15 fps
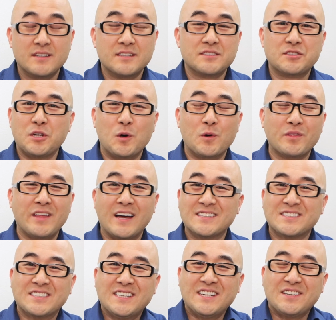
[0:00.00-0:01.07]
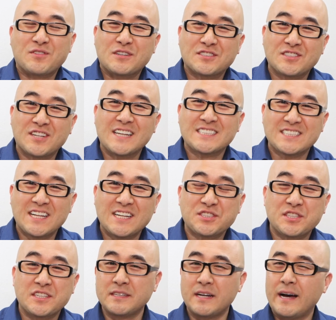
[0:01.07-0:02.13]
So that is it for today's
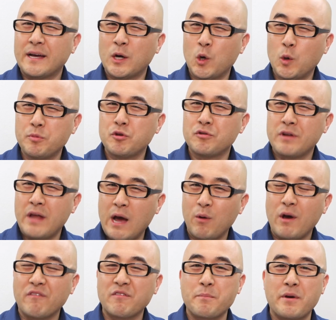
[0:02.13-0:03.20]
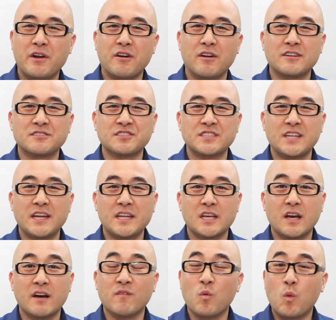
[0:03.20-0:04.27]
lesson. I hope you now have a better understanding
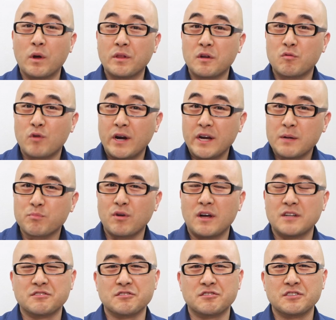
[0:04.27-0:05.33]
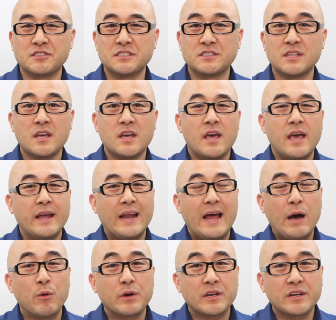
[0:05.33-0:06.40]
of what the writing process is and
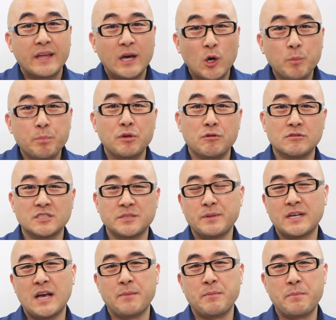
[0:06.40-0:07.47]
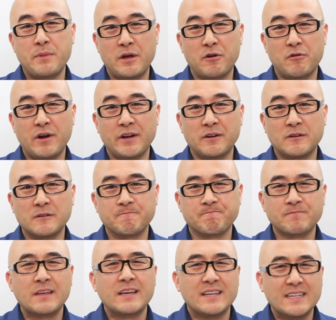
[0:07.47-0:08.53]
how it could help you to become a better writer.
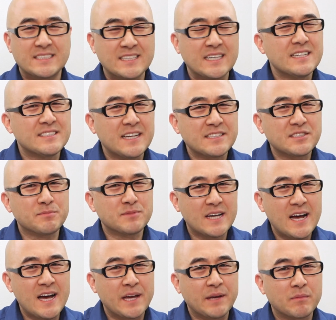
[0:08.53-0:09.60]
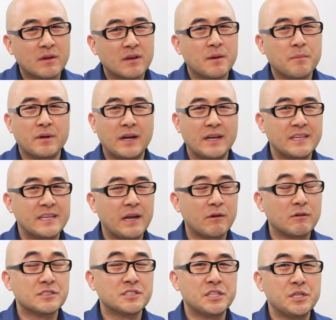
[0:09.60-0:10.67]
It's going to take some time, but I
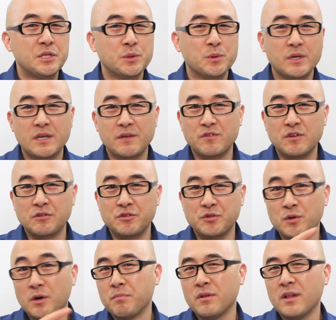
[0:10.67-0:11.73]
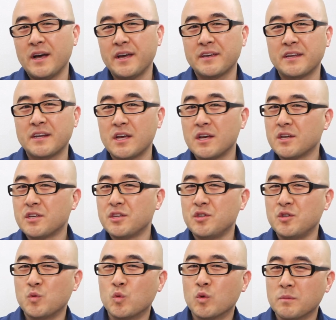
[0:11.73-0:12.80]
guarantee you, if you do apply it,
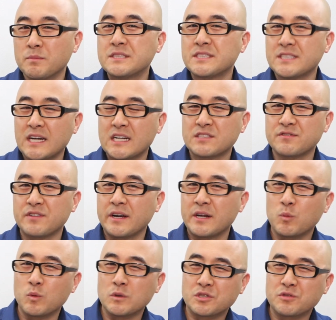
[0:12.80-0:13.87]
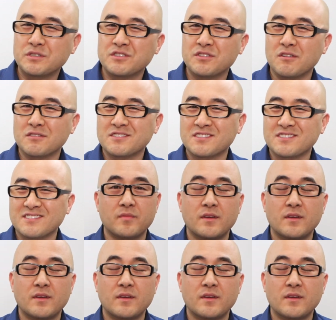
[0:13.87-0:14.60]
you will be satisfied with your results.